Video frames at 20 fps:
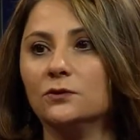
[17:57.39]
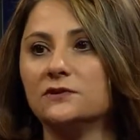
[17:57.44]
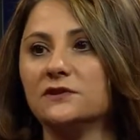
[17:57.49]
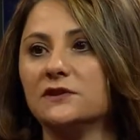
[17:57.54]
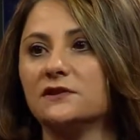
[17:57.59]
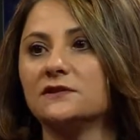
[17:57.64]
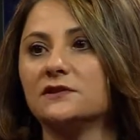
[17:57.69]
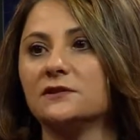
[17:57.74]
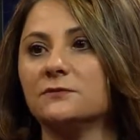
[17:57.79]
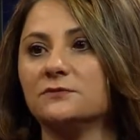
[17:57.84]

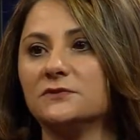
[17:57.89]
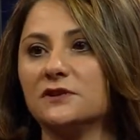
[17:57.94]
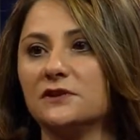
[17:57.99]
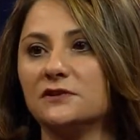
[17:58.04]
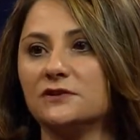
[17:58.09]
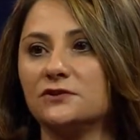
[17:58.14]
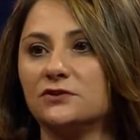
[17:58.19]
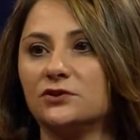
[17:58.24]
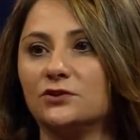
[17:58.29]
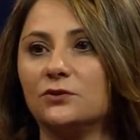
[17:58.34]
systems
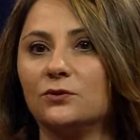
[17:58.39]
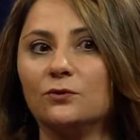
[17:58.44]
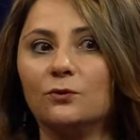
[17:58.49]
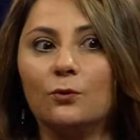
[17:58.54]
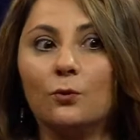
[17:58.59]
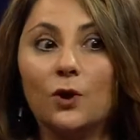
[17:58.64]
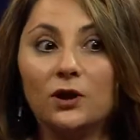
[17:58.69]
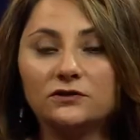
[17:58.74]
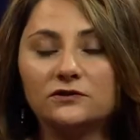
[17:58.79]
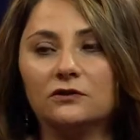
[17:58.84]
as to
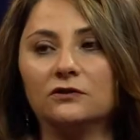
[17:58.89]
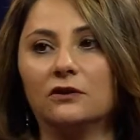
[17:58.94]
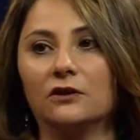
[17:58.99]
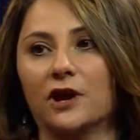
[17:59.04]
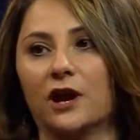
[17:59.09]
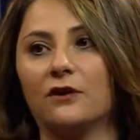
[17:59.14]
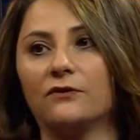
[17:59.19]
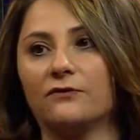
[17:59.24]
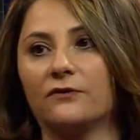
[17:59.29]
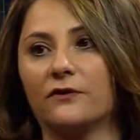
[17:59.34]
what to look
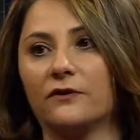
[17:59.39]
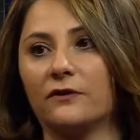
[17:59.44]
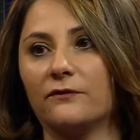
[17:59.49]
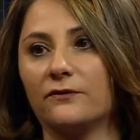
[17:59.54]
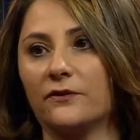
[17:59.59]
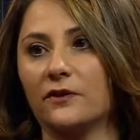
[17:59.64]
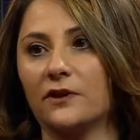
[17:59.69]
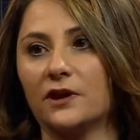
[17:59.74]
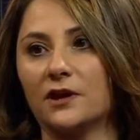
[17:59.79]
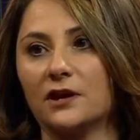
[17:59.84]
out for
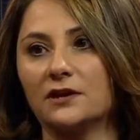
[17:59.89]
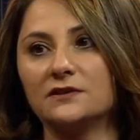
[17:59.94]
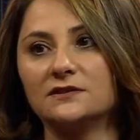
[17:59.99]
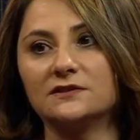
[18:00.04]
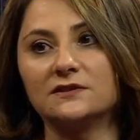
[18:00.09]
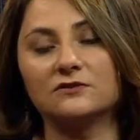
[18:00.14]
the kids.